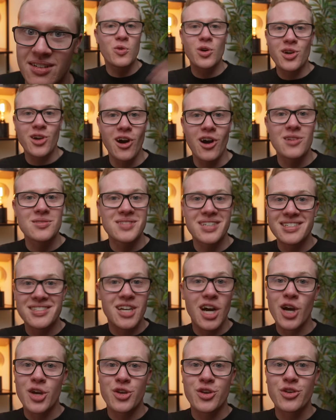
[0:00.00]
Regardless,
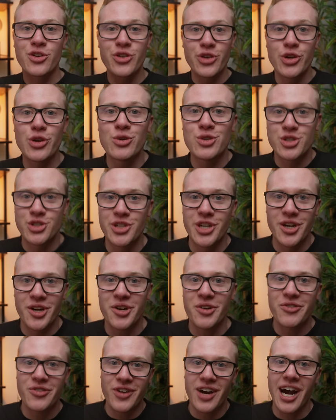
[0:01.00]
a huge year for